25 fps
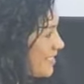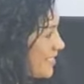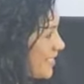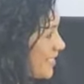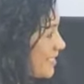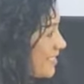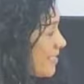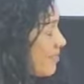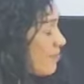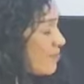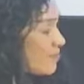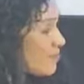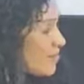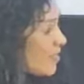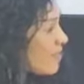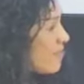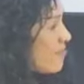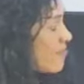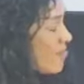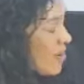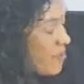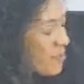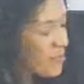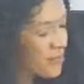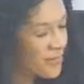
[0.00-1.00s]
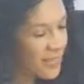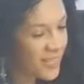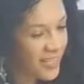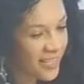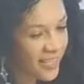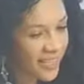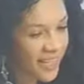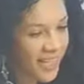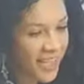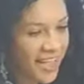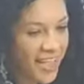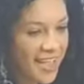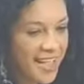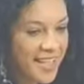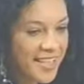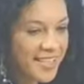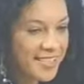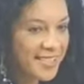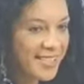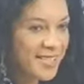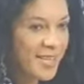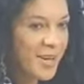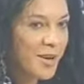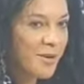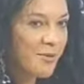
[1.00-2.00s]
this and run with it.
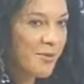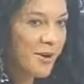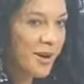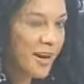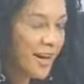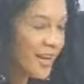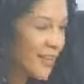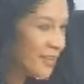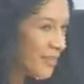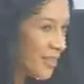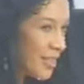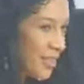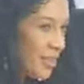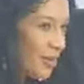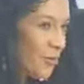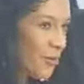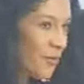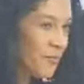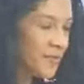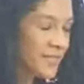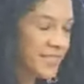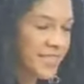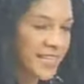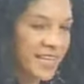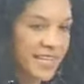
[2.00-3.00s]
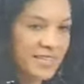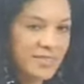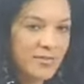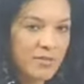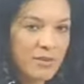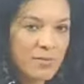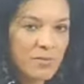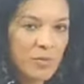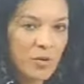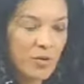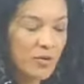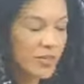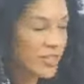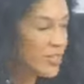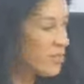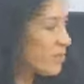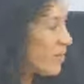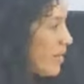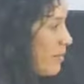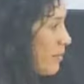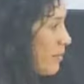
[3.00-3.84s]
So I, you know, obviously had to remortgage my